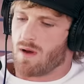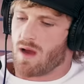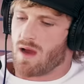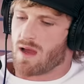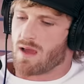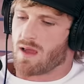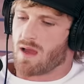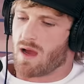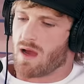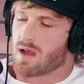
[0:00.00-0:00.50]

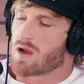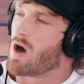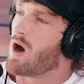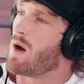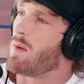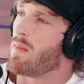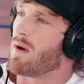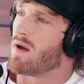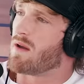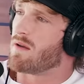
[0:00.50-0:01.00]
I I
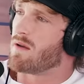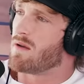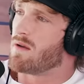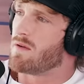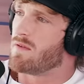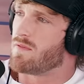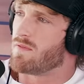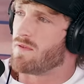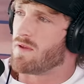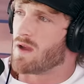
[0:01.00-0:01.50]
caught my
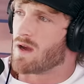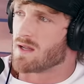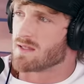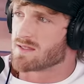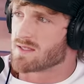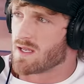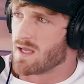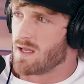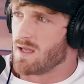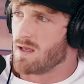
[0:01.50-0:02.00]

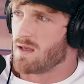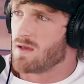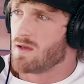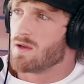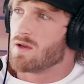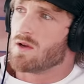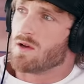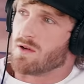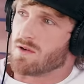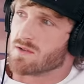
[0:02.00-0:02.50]
fiance
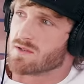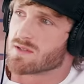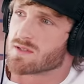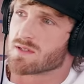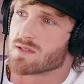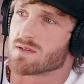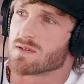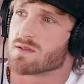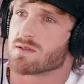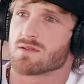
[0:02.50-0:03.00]

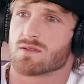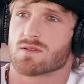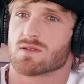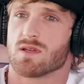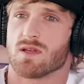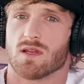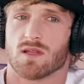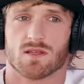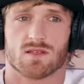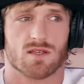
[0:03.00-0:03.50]
who's
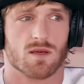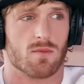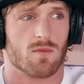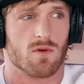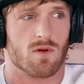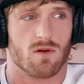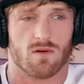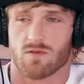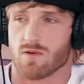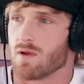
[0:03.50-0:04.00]
sitting
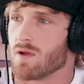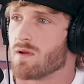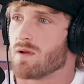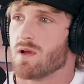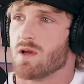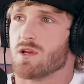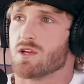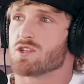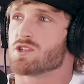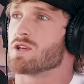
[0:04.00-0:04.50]
somewhere over here.
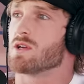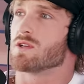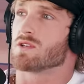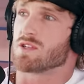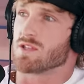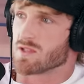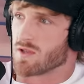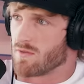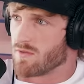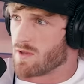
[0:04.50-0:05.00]
She,
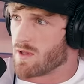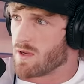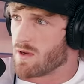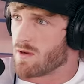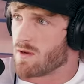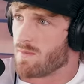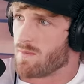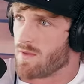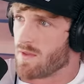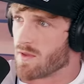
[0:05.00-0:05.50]
she's over
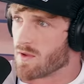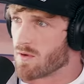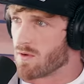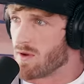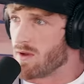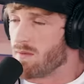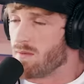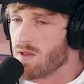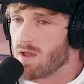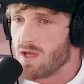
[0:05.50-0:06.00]
there in the
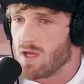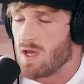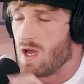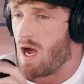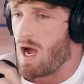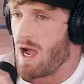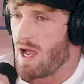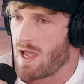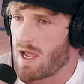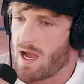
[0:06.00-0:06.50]
green.
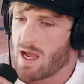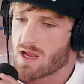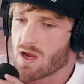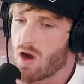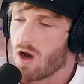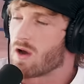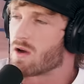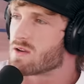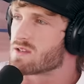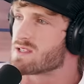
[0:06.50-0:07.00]
I I
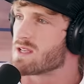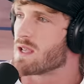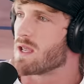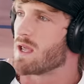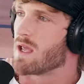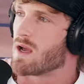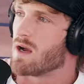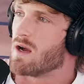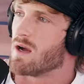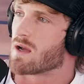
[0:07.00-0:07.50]
caught her
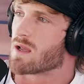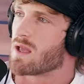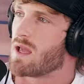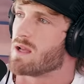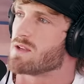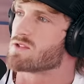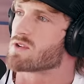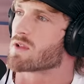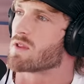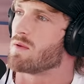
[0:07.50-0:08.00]
singing a
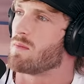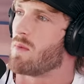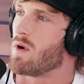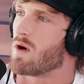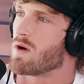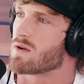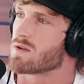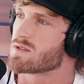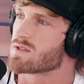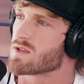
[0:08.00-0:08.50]
Kendrick
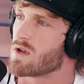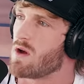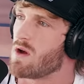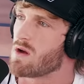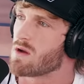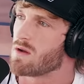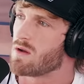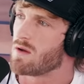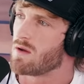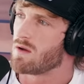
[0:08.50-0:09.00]
Lamar's
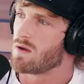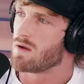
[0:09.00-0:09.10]
song,